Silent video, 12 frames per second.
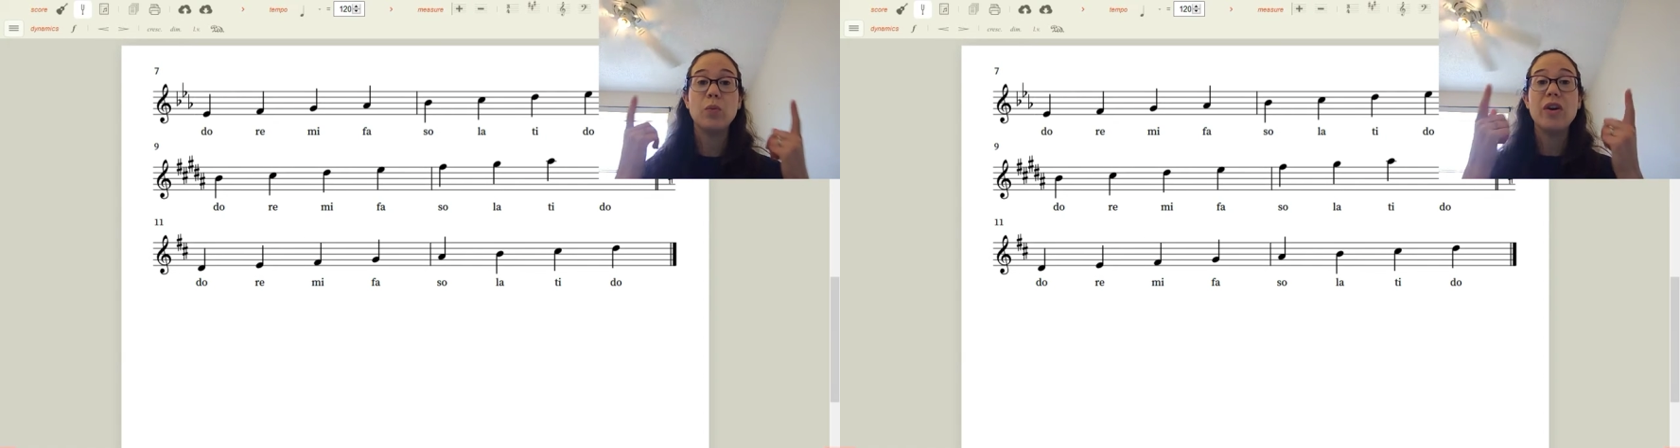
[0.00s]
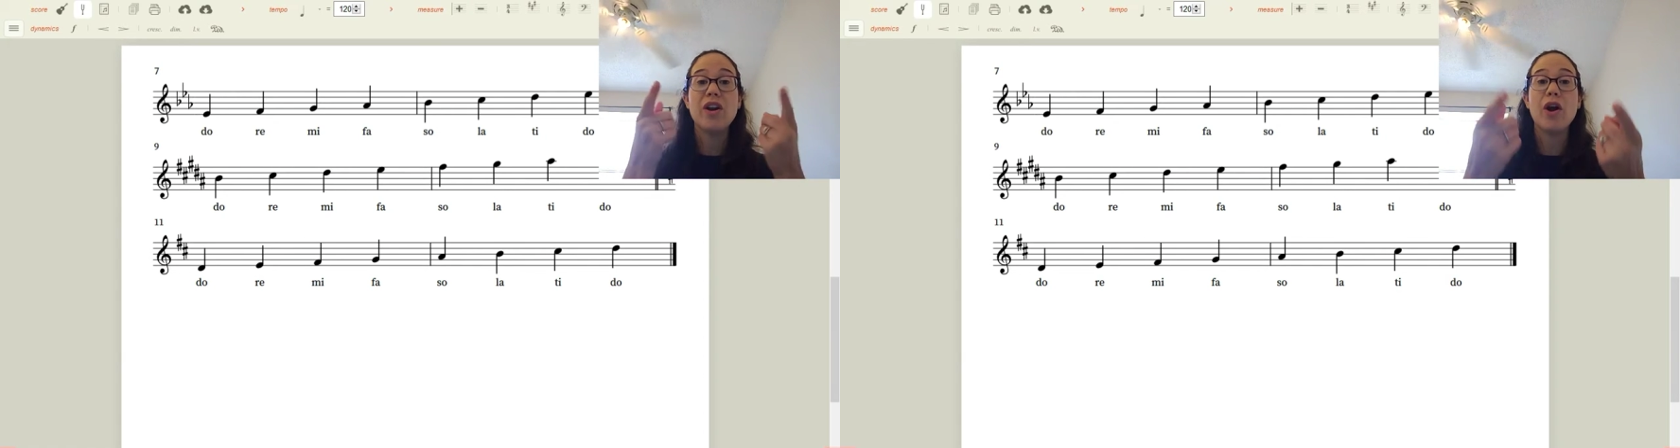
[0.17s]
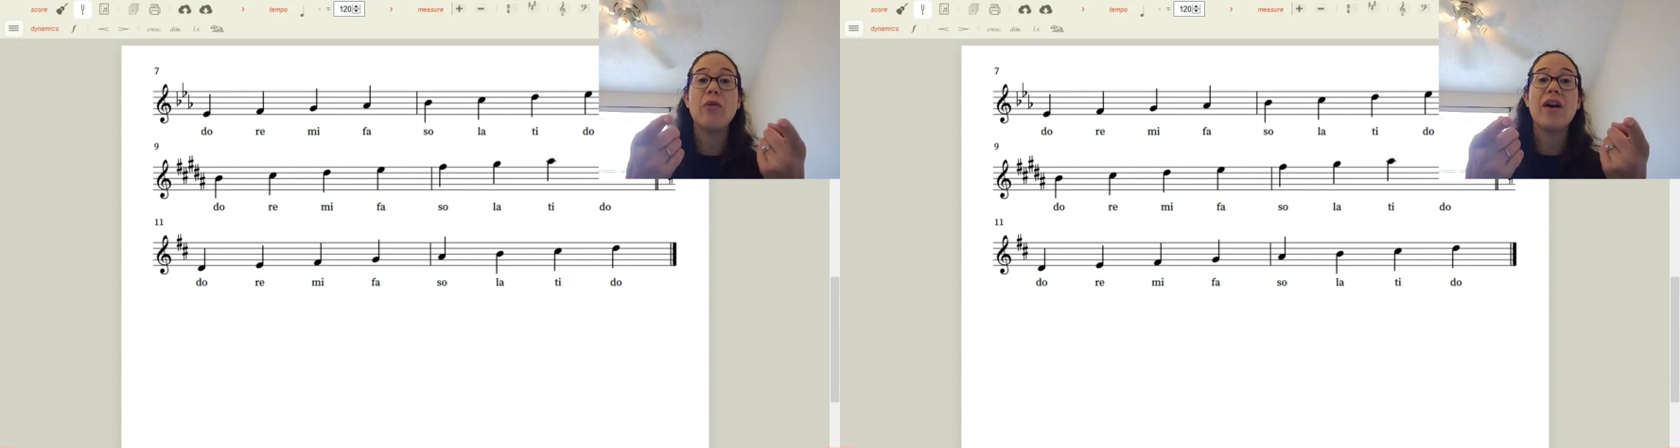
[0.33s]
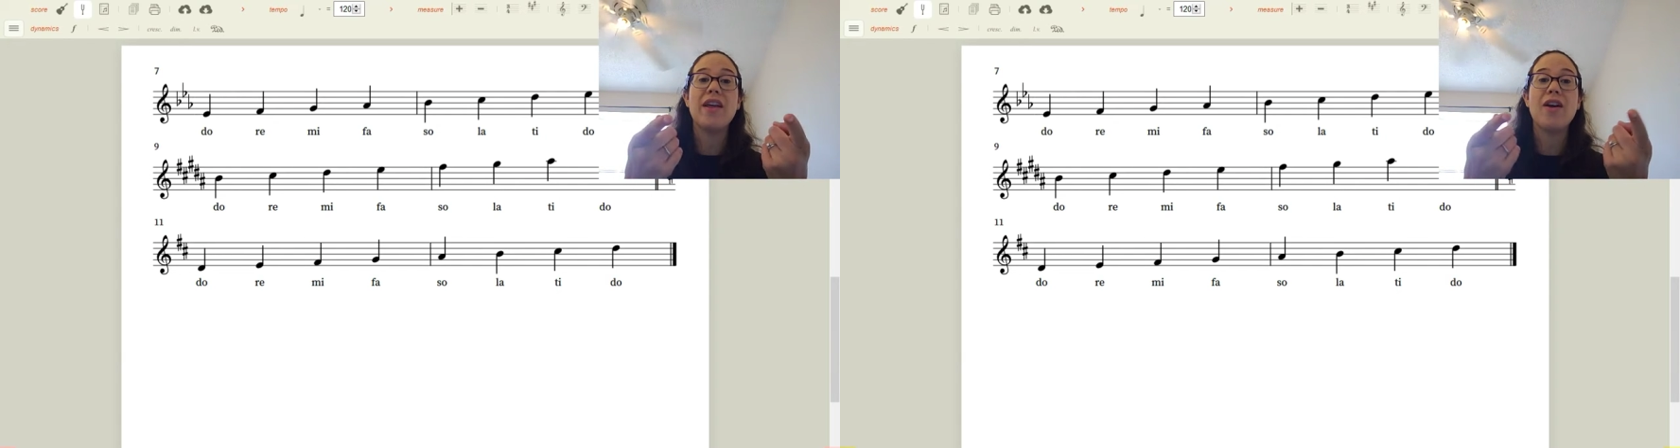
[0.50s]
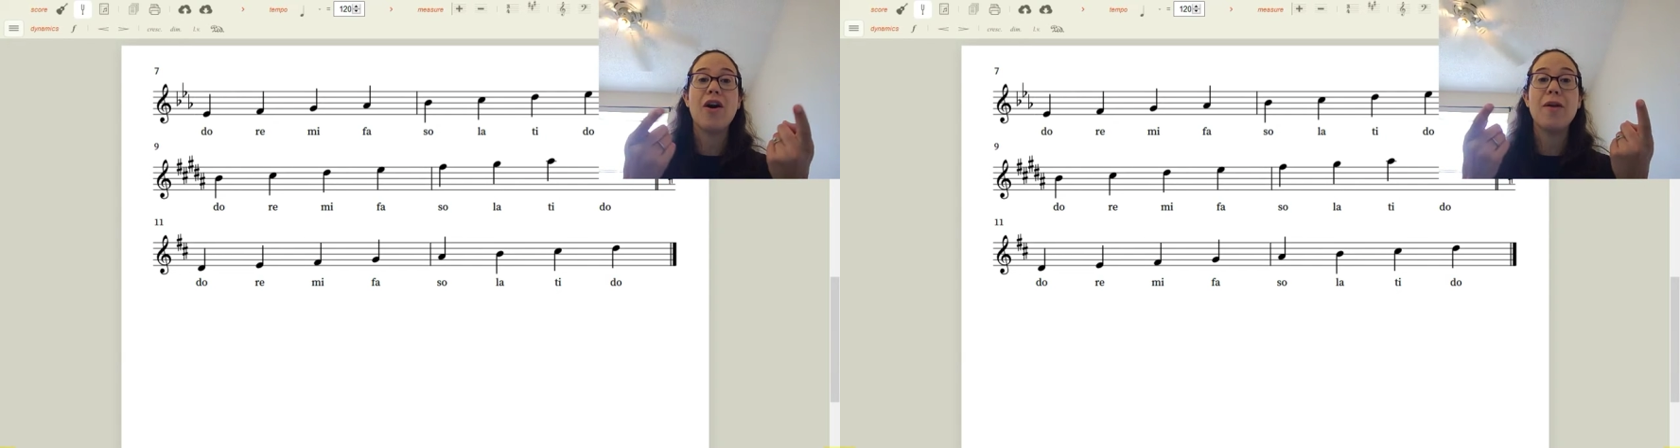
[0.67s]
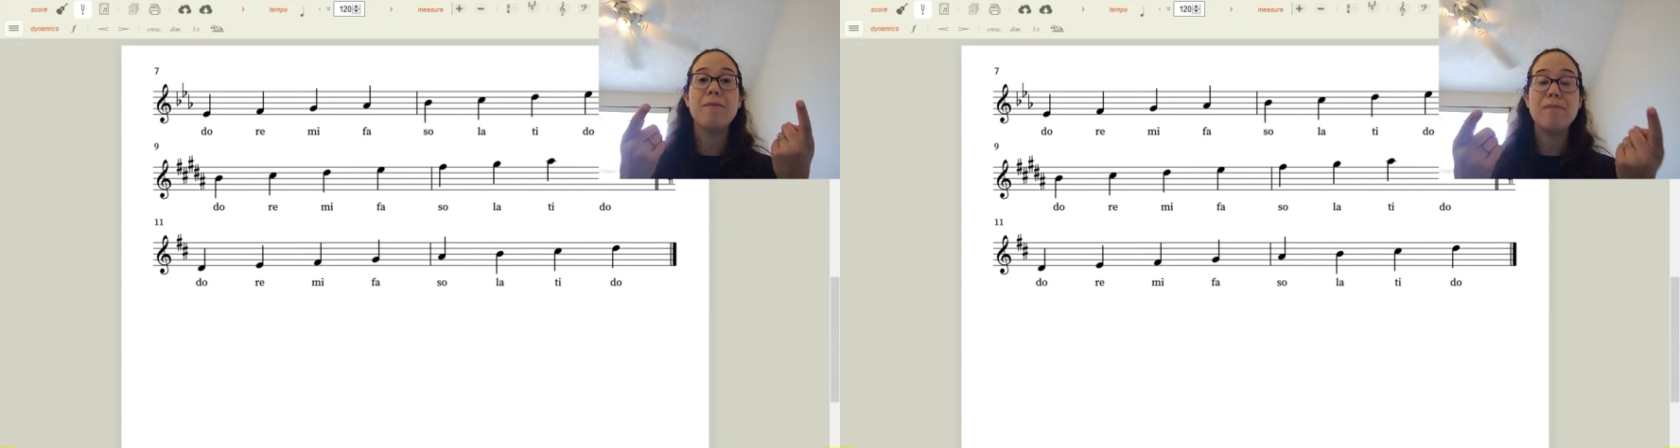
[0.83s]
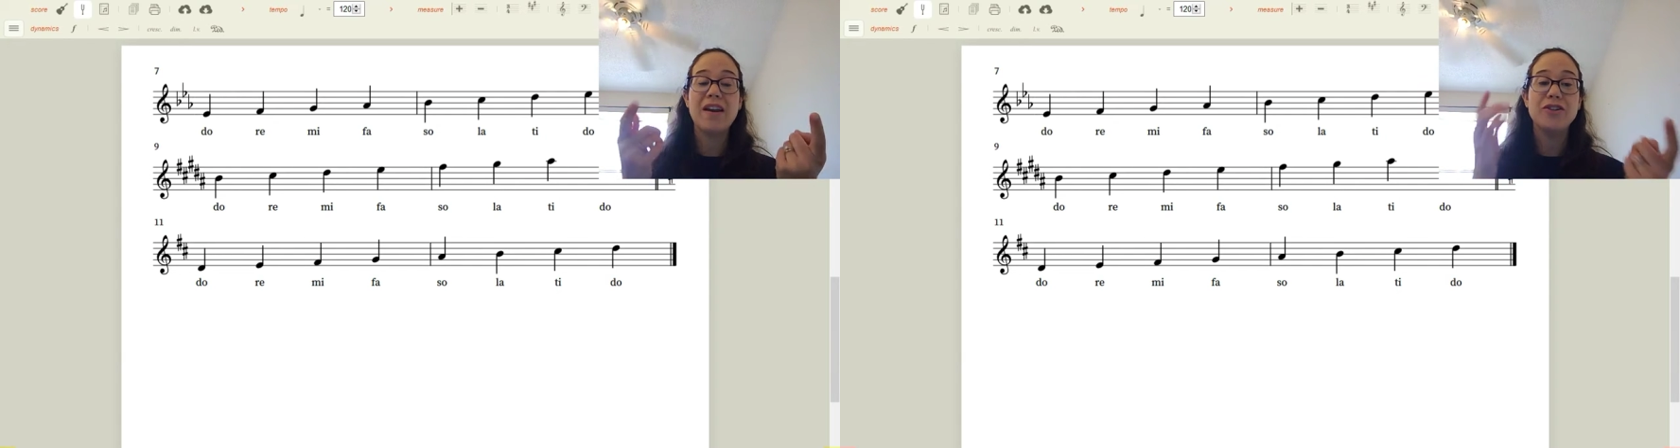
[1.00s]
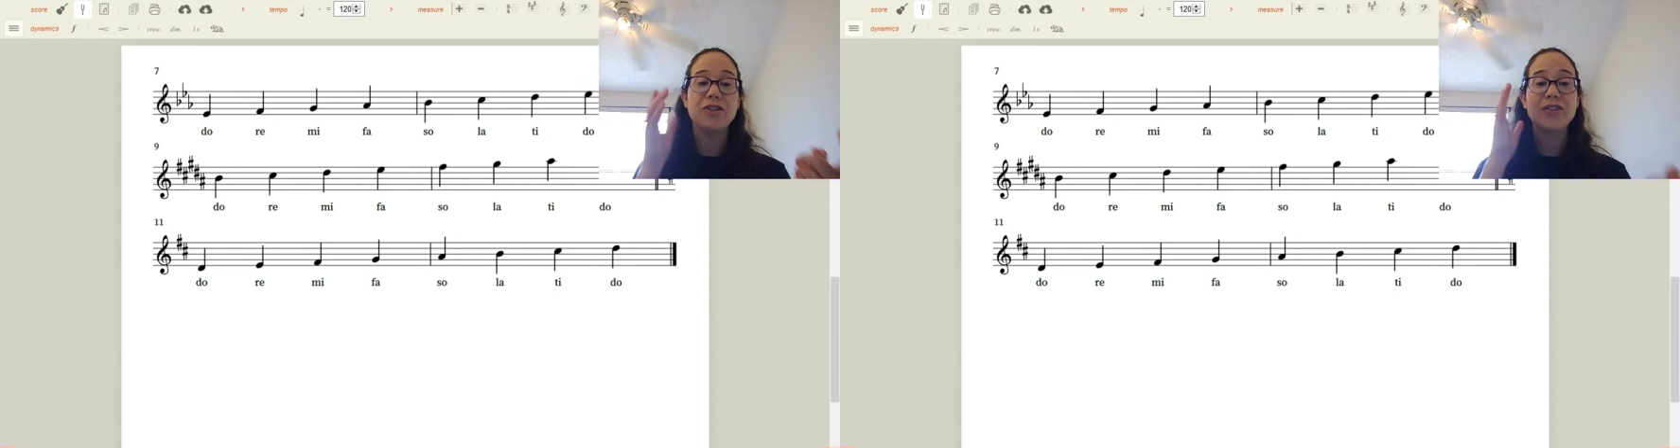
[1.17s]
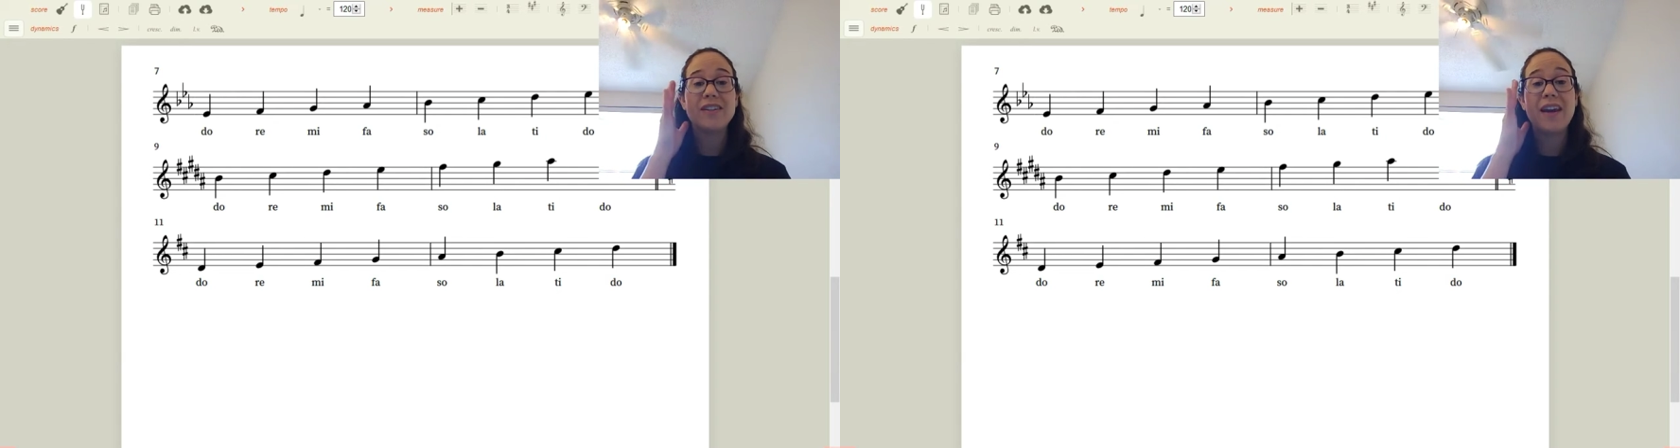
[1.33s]
we are writing our
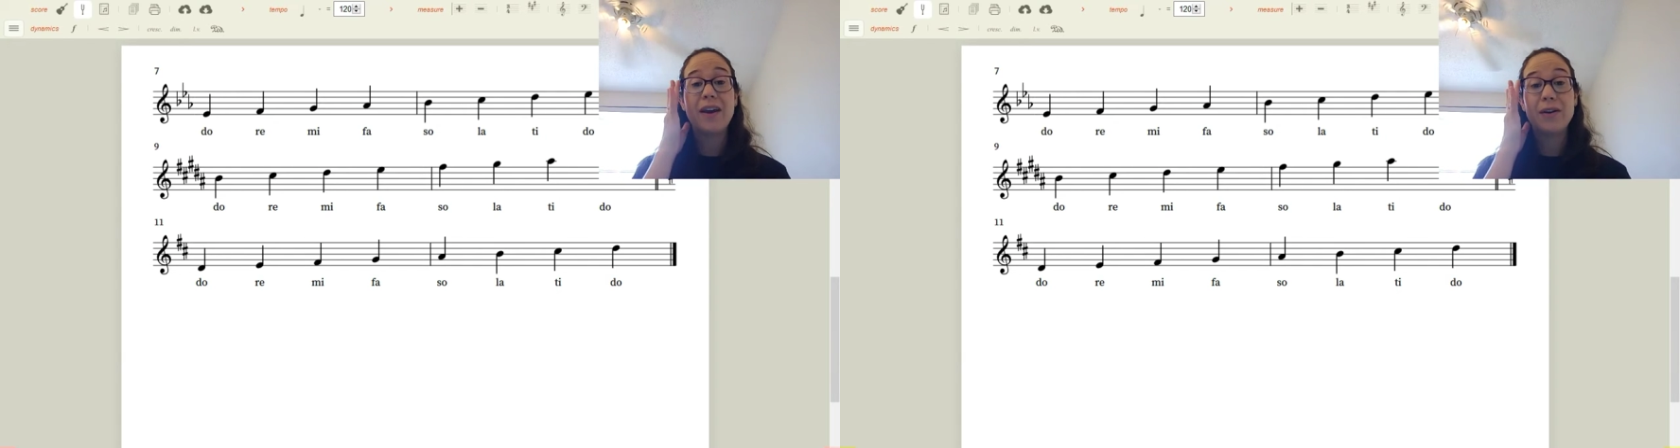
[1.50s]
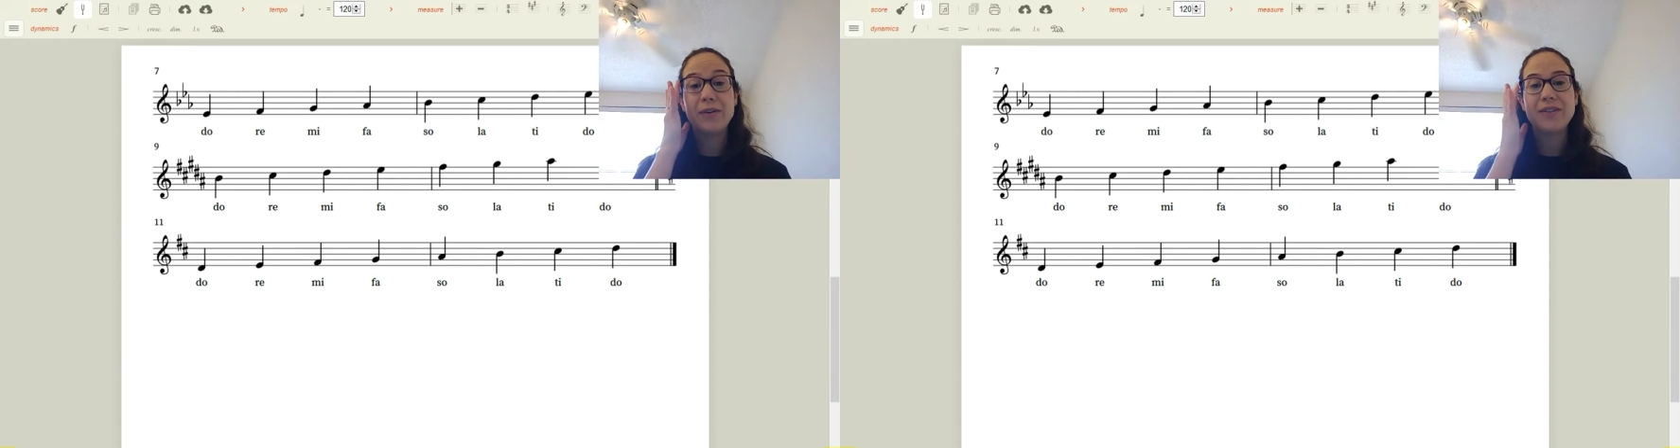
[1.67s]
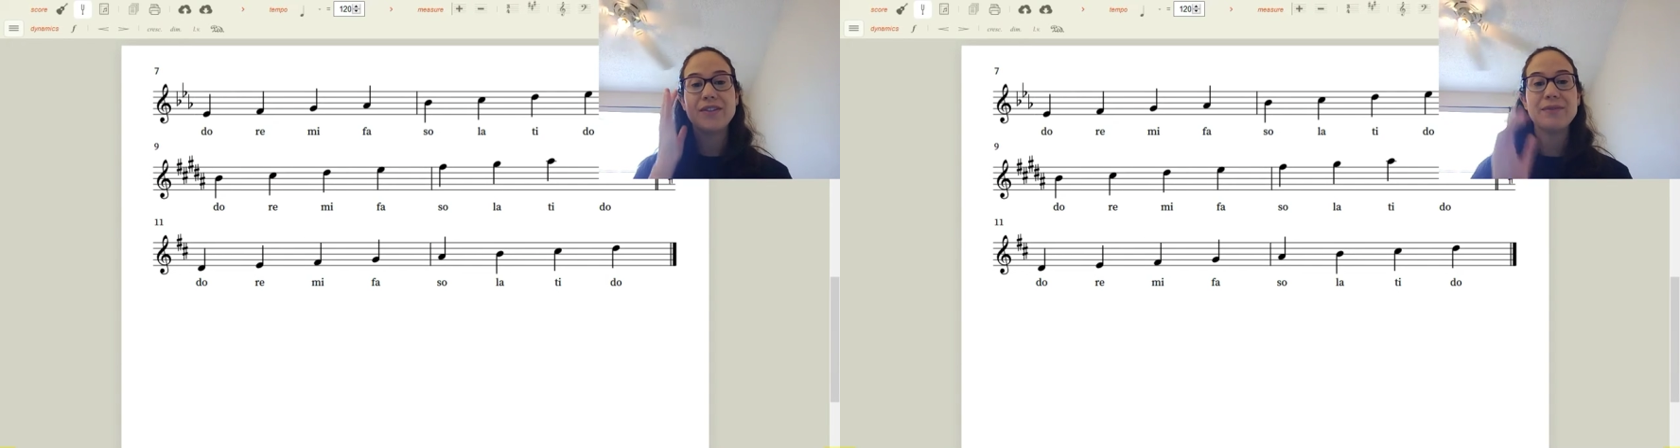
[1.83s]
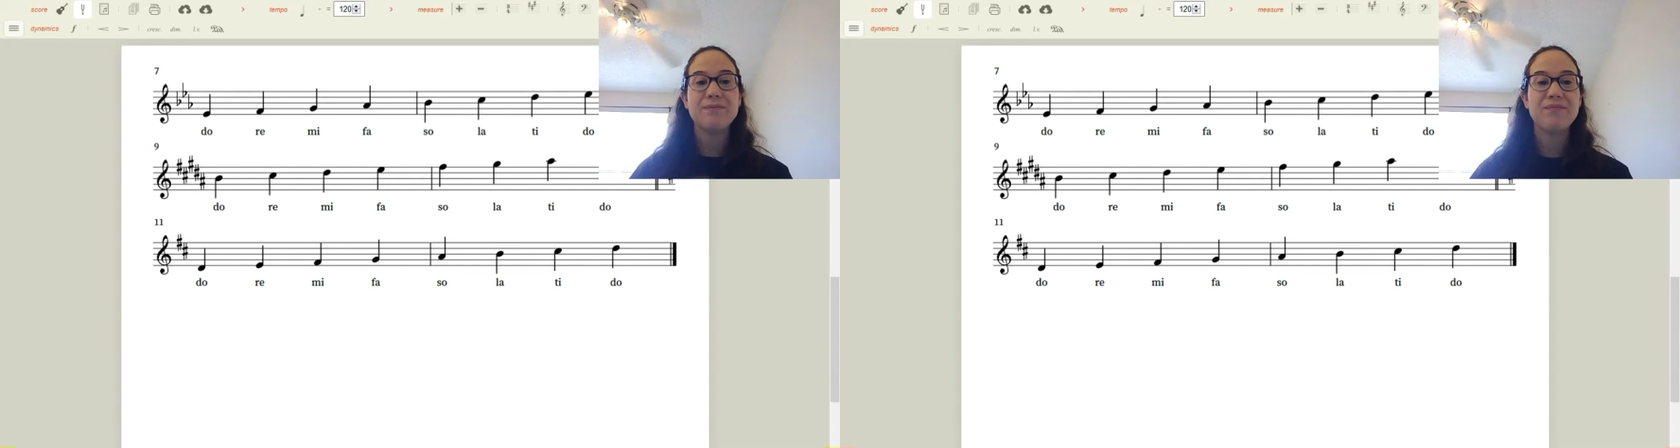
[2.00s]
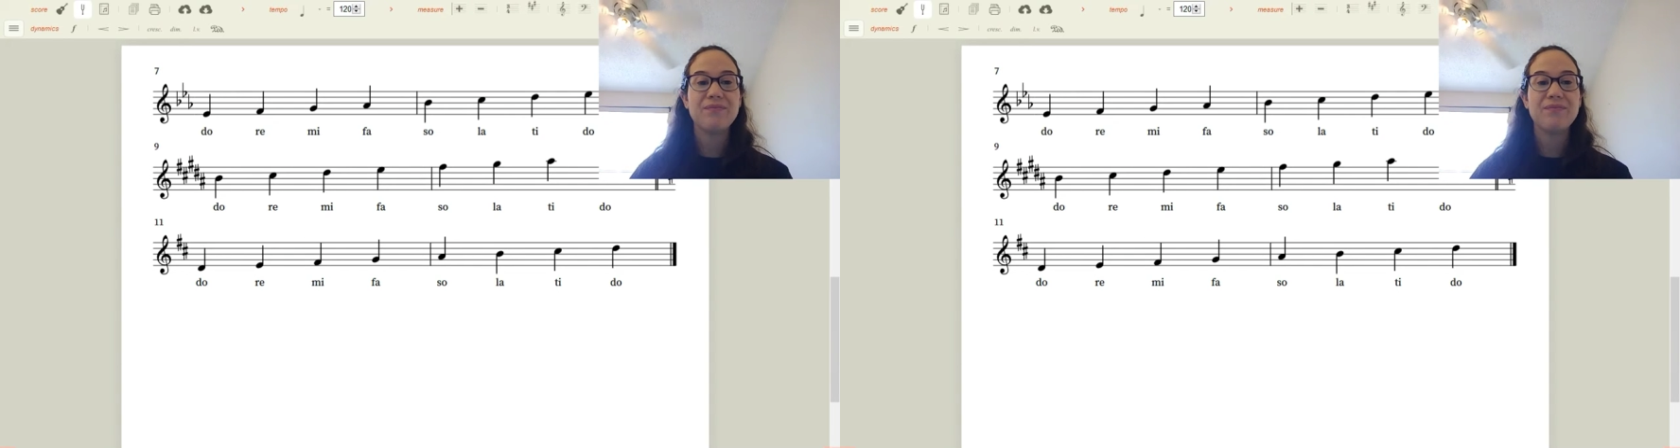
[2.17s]
major scales.